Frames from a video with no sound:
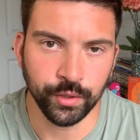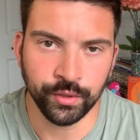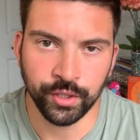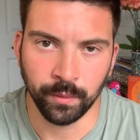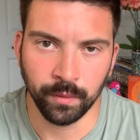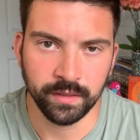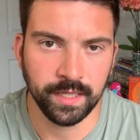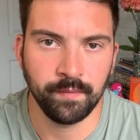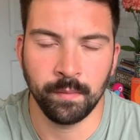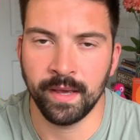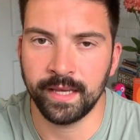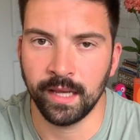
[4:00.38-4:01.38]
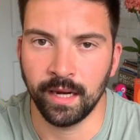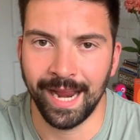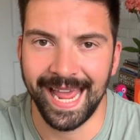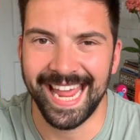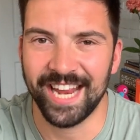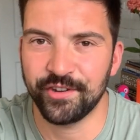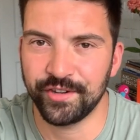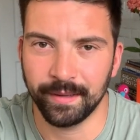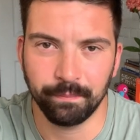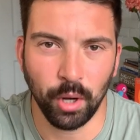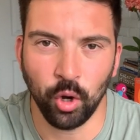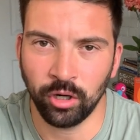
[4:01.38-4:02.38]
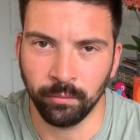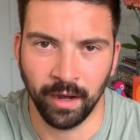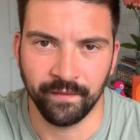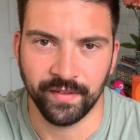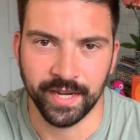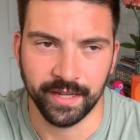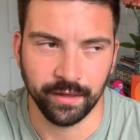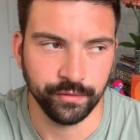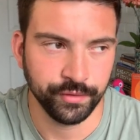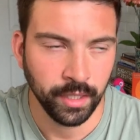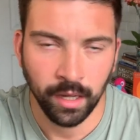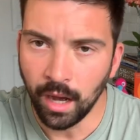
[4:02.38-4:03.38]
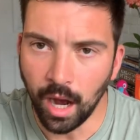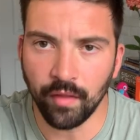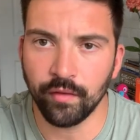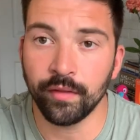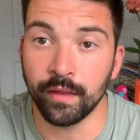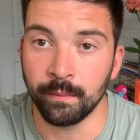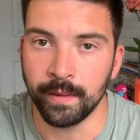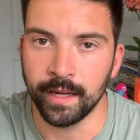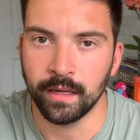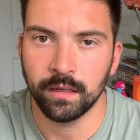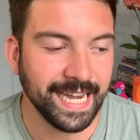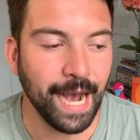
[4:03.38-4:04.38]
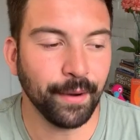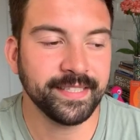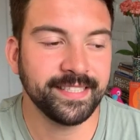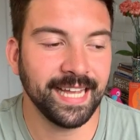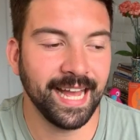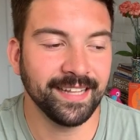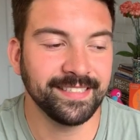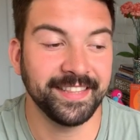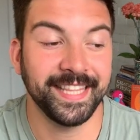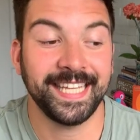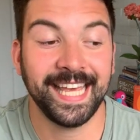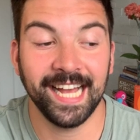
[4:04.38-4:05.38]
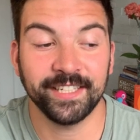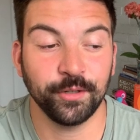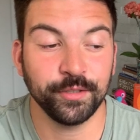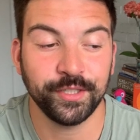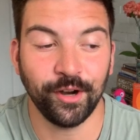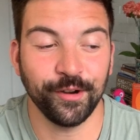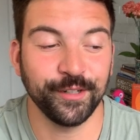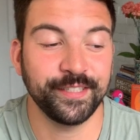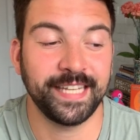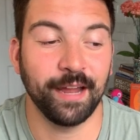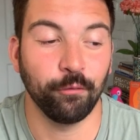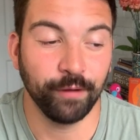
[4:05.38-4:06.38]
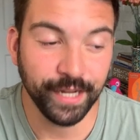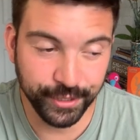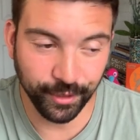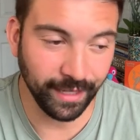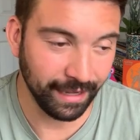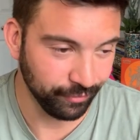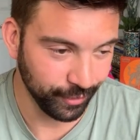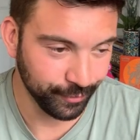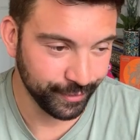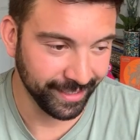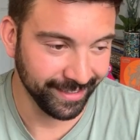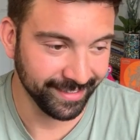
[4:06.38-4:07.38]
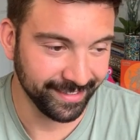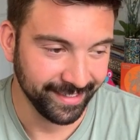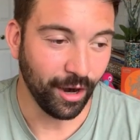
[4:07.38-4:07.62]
YouTubers have been making ancient Pokemon videos other than me. Now it says that the Kanto starters get regional evolutions.